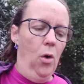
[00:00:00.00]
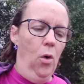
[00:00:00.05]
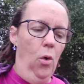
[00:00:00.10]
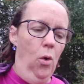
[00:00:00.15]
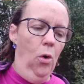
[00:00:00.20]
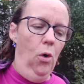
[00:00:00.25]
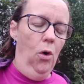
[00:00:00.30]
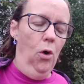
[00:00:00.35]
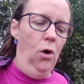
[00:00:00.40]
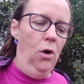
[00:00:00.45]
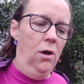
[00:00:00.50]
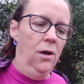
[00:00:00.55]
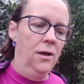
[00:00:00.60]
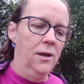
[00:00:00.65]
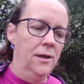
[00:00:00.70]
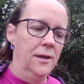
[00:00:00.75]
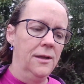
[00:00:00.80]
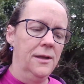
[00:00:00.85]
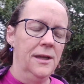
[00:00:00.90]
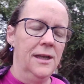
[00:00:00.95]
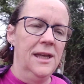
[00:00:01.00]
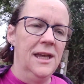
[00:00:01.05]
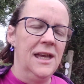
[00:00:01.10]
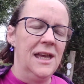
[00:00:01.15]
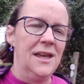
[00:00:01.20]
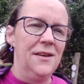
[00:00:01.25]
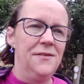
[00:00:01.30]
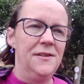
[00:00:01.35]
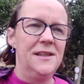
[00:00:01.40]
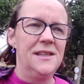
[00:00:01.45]
Or
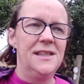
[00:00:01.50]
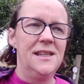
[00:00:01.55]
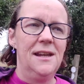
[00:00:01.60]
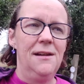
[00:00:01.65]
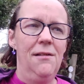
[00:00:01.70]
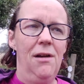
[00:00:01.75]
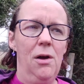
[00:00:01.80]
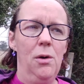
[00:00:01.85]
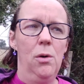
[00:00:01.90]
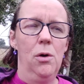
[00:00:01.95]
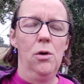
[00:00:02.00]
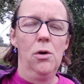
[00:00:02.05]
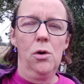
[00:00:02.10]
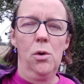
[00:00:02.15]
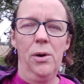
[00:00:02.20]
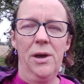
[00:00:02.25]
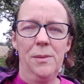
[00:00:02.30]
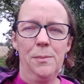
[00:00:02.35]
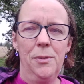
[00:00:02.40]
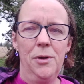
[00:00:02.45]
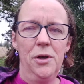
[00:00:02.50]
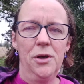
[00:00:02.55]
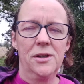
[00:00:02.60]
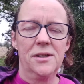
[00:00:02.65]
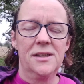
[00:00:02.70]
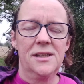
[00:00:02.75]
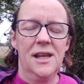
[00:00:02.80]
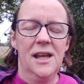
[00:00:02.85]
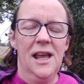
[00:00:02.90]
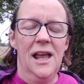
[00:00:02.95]
if it's Xero or
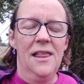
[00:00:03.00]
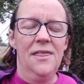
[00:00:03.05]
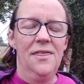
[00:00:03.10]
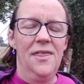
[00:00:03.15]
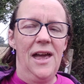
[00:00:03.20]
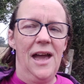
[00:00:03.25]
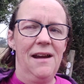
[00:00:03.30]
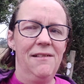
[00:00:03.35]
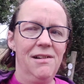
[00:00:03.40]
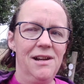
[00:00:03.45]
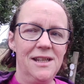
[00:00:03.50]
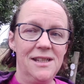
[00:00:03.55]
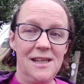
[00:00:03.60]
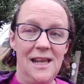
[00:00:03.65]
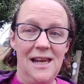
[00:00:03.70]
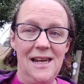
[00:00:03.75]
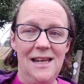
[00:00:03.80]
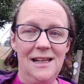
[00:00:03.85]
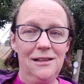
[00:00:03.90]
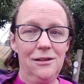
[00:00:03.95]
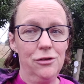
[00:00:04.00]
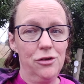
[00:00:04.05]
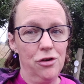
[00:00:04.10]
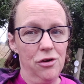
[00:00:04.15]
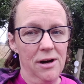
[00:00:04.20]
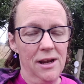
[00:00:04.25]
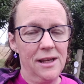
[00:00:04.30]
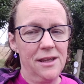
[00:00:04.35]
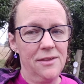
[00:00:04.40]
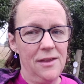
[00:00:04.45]
QuickBooks, there is a little
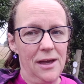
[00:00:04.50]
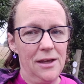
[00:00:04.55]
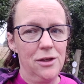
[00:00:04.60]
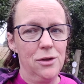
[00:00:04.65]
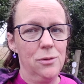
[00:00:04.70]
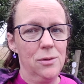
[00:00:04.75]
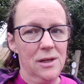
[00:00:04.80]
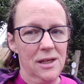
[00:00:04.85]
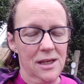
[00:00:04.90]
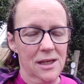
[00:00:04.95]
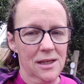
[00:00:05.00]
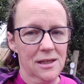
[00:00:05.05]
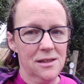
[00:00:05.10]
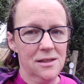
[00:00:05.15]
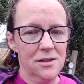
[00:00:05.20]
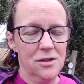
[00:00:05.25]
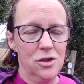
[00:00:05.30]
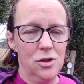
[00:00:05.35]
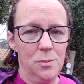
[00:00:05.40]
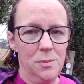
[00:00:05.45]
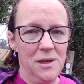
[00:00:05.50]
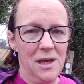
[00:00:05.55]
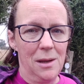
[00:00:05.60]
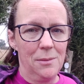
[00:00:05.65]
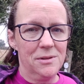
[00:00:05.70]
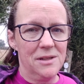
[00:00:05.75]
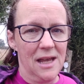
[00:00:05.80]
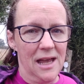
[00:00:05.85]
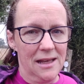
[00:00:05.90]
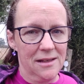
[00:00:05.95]
trick that you need to be
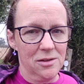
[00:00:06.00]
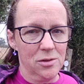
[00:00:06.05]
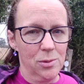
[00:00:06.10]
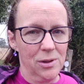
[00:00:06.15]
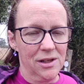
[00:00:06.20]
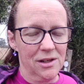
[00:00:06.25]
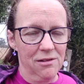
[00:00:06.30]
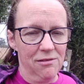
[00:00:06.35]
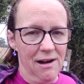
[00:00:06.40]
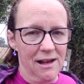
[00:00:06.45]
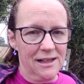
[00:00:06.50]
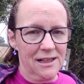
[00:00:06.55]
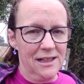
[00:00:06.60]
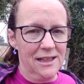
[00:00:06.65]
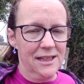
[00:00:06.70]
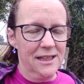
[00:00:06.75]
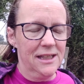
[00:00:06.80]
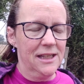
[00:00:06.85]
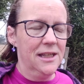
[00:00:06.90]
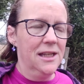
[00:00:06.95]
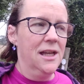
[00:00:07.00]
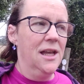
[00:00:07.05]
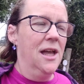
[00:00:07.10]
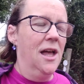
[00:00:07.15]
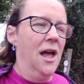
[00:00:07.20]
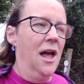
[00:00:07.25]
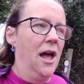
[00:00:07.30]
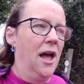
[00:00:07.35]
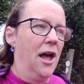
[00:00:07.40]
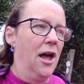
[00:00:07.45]
able to enter it correctly.
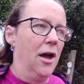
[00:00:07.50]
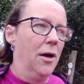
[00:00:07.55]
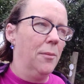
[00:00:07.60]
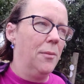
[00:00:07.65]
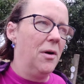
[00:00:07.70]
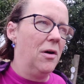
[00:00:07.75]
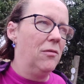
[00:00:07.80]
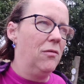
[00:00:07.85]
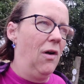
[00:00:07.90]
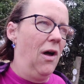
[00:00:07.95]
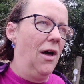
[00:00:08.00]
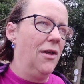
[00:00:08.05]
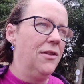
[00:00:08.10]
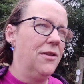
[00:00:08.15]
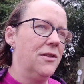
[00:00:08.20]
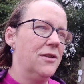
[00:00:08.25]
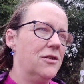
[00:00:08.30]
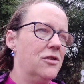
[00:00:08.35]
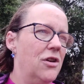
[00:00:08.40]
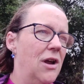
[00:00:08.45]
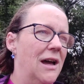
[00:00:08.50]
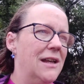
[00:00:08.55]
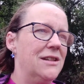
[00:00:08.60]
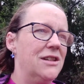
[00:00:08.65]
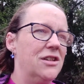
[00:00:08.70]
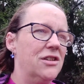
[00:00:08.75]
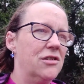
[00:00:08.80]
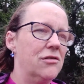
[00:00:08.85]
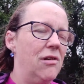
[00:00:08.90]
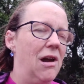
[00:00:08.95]
Rather than try and
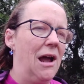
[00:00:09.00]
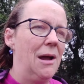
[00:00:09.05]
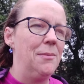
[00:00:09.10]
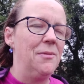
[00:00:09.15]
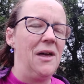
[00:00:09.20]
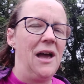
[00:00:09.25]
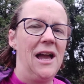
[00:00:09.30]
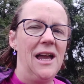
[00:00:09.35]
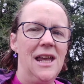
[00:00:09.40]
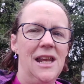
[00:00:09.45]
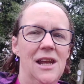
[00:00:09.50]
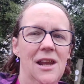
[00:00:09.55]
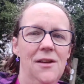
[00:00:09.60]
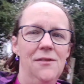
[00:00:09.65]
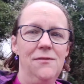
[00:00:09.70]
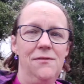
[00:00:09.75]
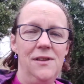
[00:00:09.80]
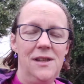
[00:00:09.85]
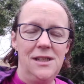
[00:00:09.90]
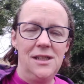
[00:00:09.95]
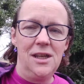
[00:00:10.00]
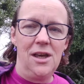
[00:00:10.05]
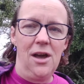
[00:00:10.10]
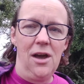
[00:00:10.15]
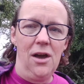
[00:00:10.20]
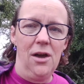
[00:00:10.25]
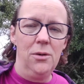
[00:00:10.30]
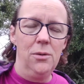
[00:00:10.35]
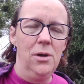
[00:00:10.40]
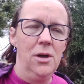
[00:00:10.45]
describe that in a
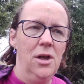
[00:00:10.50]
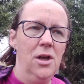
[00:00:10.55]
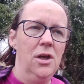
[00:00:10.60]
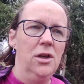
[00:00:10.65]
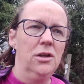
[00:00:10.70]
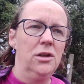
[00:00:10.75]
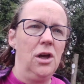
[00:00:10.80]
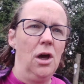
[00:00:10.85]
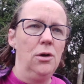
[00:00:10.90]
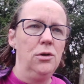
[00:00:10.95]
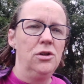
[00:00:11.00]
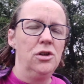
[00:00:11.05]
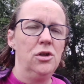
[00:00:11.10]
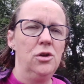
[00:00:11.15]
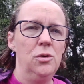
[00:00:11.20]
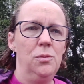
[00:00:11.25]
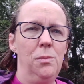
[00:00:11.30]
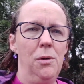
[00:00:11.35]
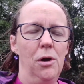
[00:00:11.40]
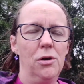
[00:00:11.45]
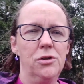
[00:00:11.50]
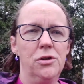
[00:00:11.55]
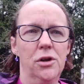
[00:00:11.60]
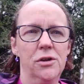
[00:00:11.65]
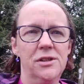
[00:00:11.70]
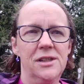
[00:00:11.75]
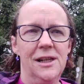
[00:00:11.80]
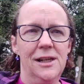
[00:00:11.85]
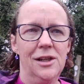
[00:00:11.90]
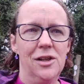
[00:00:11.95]
video, go to
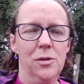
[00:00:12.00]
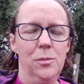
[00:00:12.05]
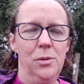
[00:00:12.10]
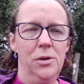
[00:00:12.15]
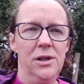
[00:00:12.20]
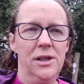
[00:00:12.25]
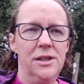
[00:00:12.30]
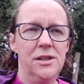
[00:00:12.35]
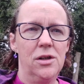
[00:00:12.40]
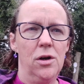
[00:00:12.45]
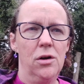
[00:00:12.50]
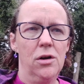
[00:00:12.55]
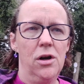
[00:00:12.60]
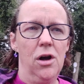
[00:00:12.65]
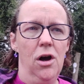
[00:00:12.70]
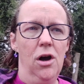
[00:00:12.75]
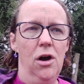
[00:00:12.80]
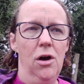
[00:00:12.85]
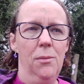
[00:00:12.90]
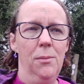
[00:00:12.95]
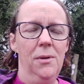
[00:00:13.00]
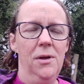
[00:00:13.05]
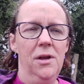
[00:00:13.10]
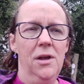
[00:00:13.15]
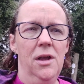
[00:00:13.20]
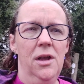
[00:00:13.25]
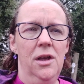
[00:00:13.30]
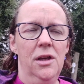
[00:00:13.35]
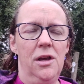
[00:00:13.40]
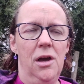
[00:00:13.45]
blog.siliconbullet.com,
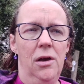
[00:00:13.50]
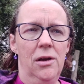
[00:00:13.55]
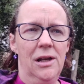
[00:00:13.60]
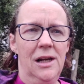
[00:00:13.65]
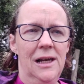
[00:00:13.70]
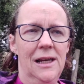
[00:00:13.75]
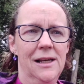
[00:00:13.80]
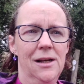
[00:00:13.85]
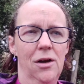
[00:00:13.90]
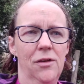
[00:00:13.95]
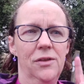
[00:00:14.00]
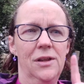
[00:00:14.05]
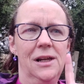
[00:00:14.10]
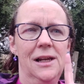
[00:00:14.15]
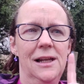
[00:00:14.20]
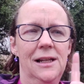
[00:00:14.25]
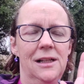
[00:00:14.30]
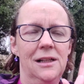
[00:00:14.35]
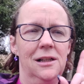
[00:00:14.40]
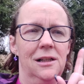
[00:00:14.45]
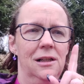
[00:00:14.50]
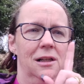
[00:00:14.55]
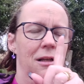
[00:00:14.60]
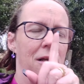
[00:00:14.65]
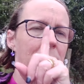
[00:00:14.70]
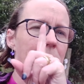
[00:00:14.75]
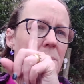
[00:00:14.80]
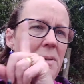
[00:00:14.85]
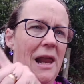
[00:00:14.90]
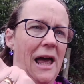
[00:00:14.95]
go and click on the little
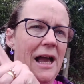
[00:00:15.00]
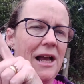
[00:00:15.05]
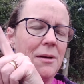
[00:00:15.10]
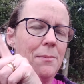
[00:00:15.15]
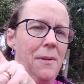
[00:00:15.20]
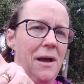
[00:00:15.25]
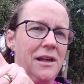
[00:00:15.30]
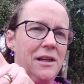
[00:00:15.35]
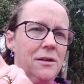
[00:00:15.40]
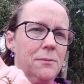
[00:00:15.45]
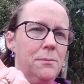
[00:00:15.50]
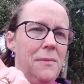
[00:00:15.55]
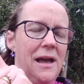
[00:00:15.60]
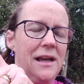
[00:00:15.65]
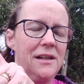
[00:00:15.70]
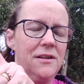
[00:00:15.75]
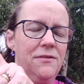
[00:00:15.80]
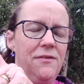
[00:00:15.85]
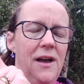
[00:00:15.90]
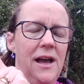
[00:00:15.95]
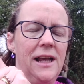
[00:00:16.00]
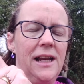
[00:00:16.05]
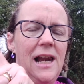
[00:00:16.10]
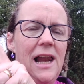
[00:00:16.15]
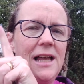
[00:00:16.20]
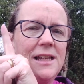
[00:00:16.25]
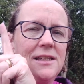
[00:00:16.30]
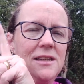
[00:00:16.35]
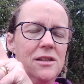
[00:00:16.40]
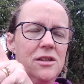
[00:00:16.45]
black magnifying
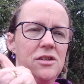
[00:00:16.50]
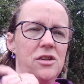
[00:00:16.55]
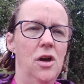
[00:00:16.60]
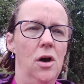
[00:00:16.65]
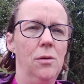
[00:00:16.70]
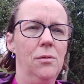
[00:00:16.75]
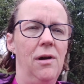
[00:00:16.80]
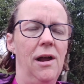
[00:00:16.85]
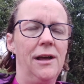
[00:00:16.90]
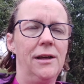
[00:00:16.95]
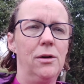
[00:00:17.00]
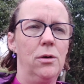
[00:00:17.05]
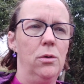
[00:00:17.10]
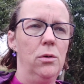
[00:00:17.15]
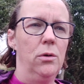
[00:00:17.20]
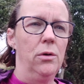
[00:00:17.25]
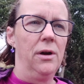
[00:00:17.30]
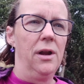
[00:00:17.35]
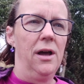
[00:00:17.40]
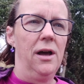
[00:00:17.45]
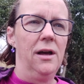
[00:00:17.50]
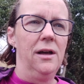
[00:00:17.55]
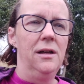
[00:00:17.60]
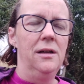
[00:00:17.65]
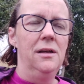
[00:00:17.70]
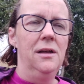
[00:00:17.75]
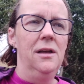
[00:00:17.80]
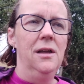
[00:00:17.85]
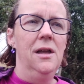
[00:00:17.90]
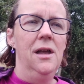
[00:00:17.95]
glass in the top right corner
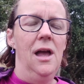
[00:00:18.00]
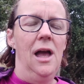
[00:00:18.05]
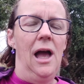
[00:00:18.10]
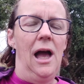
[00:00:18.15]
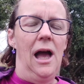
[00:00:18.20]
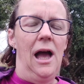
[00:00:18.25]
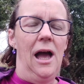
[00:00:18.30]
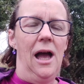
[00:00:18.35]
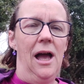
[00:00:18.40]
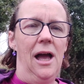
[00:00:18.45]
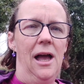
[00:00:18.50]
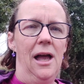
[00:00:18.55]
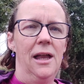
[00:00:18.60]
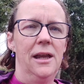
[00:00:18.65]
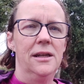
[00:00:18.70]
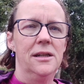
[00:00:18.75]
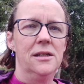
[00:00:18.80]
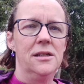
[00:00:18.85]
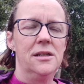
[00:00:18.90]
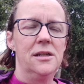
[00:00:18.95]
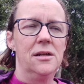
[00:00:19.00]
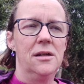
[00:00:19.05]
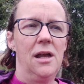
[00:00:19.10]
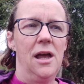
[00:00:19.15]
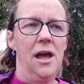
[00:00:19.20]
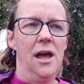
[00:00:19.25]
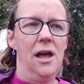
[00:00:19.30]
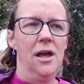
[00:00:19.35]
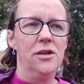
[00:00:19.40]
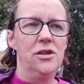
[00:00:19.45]
and
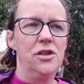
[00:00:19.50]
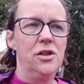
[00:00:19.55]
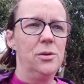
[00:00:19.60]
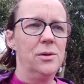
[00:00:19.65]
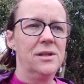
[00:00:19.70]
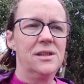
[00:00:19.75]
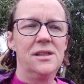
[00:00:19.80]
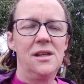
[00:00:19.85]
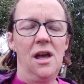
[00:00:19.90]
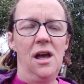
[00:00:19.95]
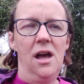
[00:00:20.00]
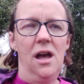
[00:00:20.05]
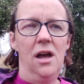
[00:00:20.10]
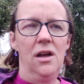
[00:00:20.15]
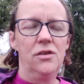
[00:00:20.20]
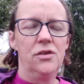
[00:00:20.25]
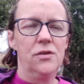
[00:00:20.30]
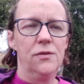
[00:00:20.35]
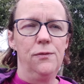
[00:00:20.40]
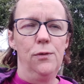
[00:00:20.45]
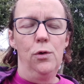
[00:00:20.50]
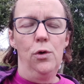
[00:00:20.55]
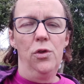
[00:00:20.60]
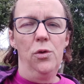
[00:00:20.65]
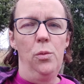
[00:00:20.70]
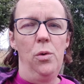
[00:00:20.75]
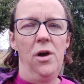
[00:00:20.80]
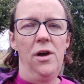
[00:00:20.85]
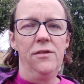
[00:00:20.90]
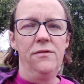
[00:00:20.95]
do a search for
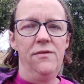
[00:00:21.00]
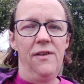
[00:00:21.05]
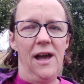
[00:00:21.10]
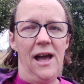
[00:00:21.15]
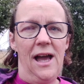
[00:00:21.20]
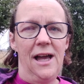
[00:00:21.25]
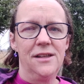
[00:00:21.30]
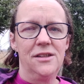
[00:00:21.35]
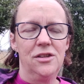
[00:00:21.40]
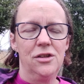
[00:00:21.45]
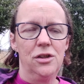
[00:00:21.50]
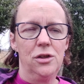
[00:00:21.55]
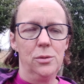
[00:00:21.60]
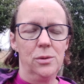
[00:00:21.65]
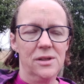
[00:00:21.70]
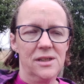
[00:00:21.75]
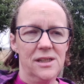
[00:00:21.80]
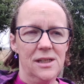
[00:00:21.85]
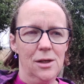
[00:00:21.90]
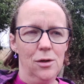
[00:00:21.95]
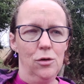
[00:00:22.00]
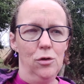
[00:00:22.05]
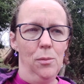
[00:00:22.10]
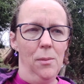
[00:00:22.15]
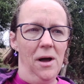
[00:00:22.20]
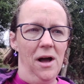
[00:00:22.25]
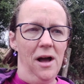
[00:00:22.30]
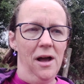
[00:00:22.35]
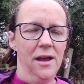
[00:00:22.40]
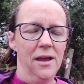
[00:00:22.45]
the word VAT, and you will see all
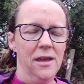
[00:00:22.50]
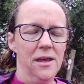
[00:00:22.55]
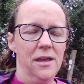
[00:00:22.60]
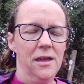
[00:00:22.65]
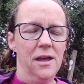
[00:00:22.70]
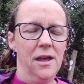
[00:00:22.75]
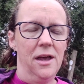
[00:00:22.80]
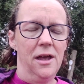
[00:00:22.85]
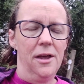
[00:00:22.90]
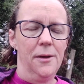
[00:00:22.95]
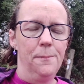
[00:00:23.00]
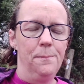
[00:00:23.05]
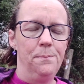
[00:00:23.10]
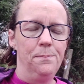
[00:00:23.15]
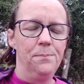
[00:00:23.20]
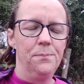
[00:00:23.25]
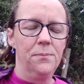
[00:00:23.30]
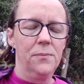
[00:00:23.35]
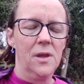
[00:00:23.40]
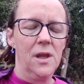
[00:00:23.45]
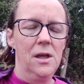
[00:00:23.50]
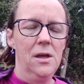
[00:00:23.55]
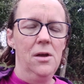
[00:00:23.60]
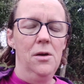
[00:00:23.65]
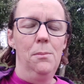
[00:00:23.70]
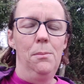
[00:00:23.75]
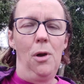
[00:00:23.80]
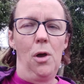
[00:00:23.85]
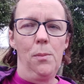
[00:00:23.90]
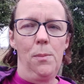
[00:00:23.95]
my
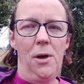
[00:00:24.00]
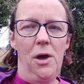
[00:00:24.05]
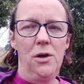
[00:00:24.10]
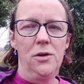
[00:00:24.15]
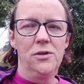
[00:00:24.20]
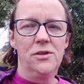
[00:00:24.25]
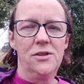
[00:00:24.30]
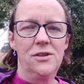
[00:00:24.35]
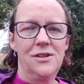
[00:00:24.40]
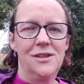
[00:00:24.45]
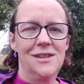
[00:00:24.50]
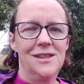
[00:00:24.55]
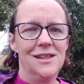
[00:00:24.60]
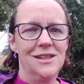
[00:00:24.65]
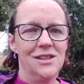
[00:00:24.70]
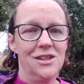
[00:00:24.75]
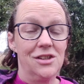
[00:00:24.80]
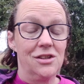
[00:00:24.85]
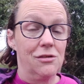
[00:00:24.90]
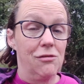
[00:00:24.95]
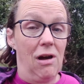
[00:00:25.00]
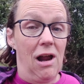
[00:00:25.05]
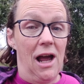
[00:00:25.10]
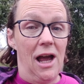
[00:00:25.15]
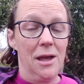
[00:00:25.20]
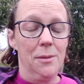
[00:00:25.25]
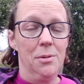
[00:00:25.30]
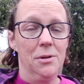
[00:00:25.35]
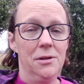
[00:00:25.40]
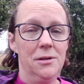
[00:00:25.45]
blog posts that
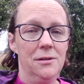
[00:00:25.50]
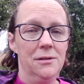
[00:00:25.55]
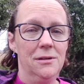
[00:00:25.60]
describe